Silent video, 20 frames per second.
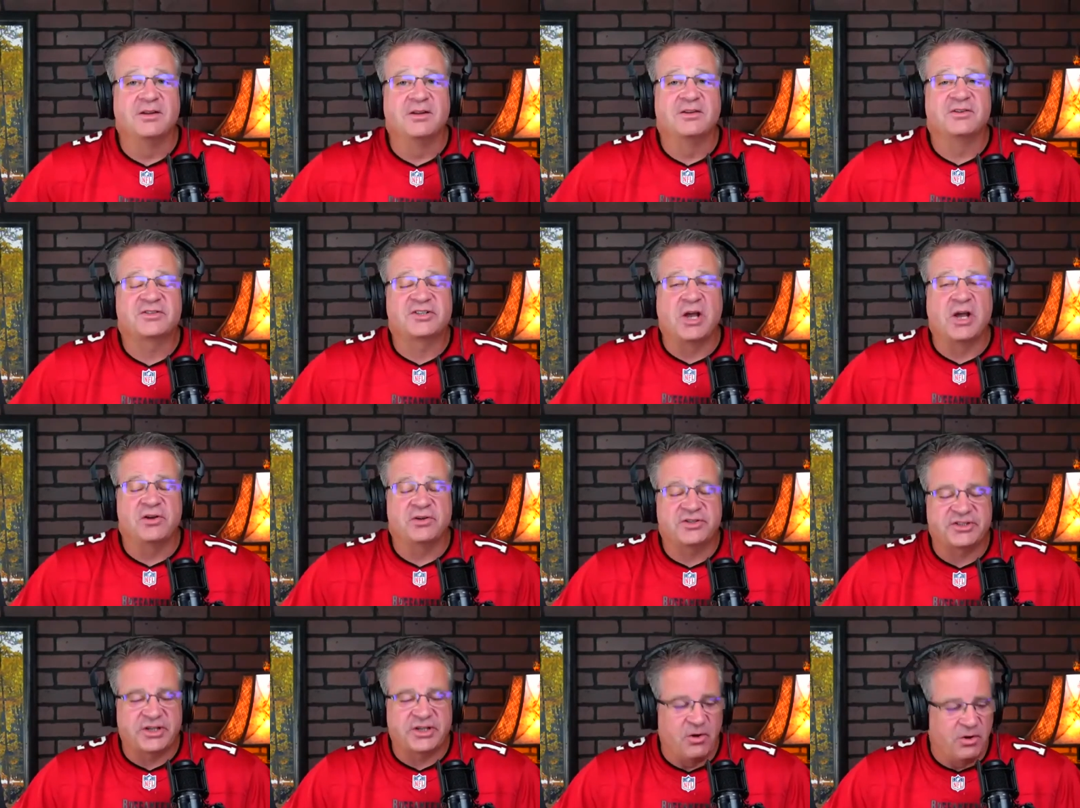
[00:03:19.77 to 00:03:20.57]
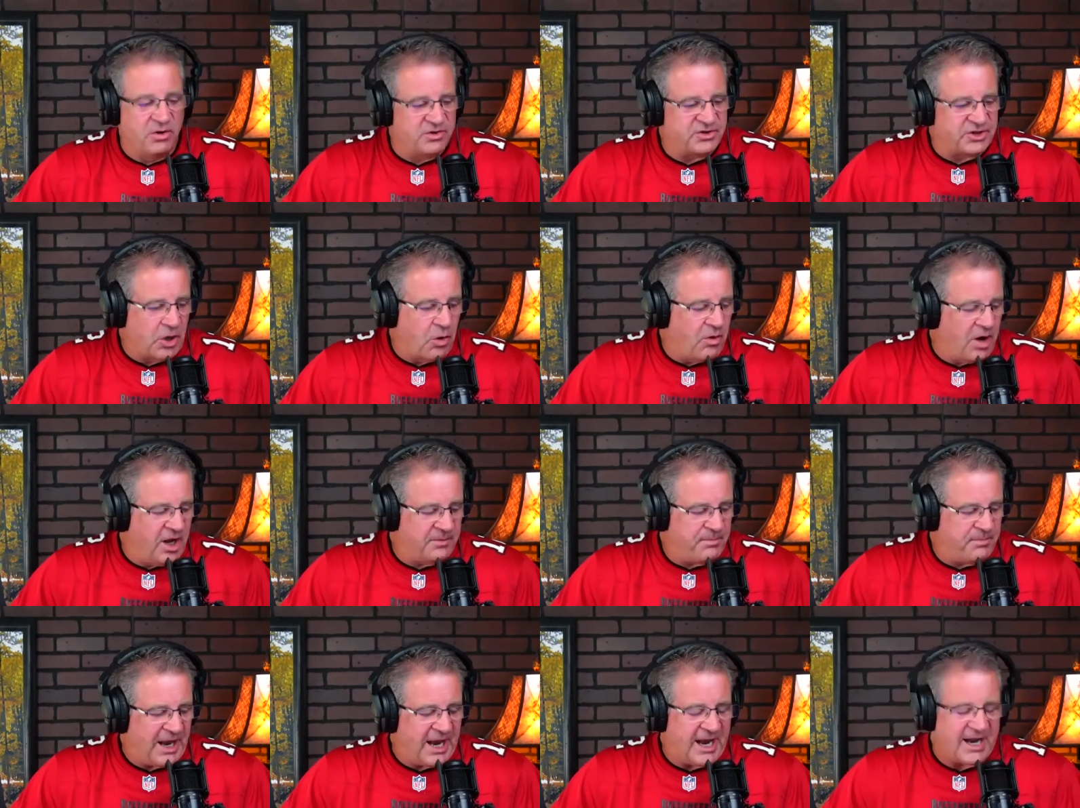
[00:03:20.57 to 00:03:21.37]
So
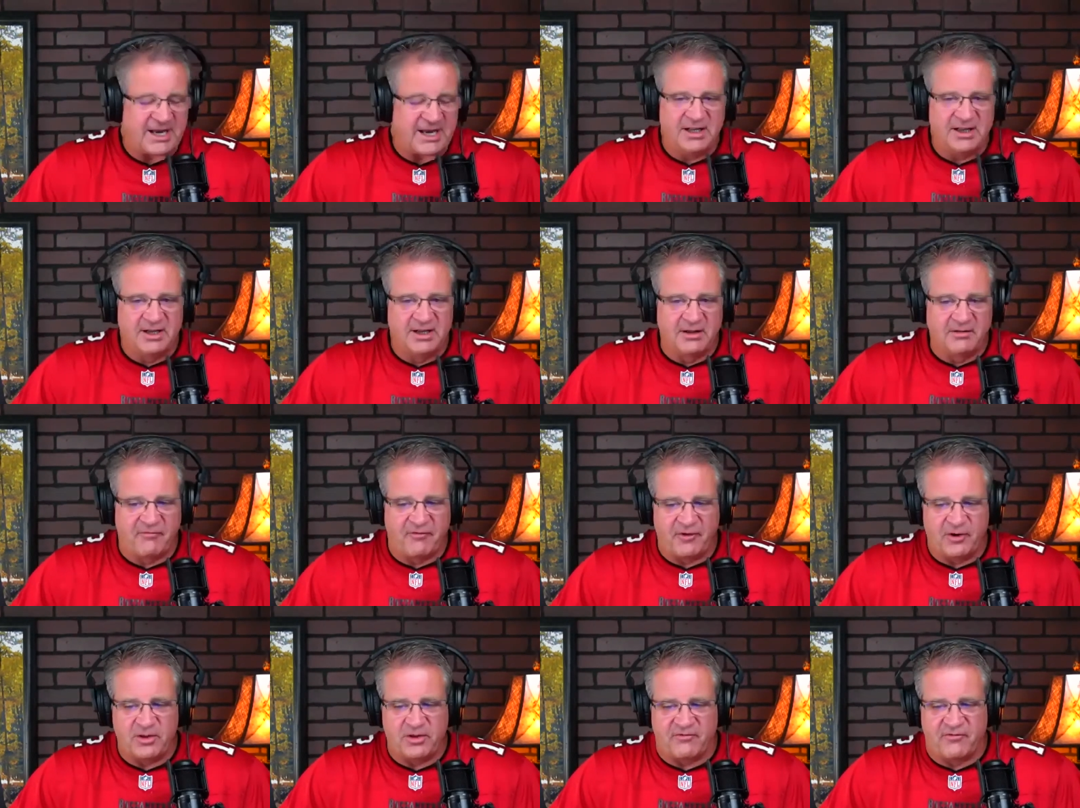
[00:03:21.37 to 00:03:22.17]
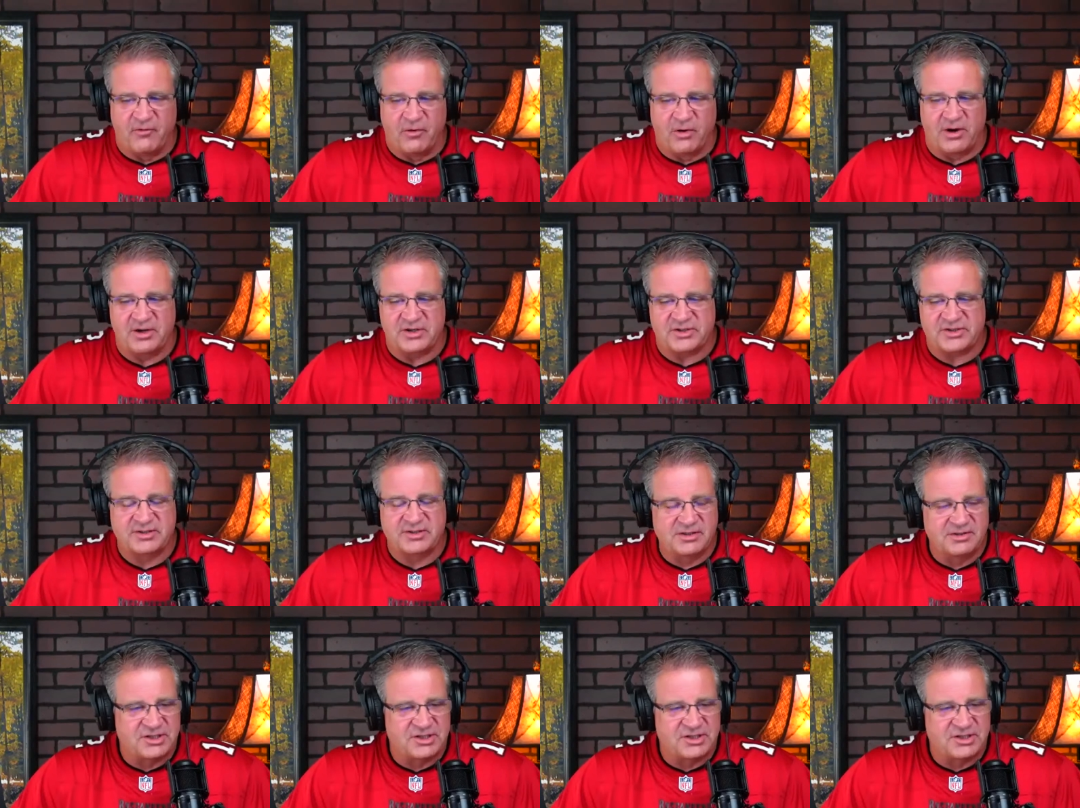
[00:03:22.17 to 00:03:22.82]
unpack it a little further for us.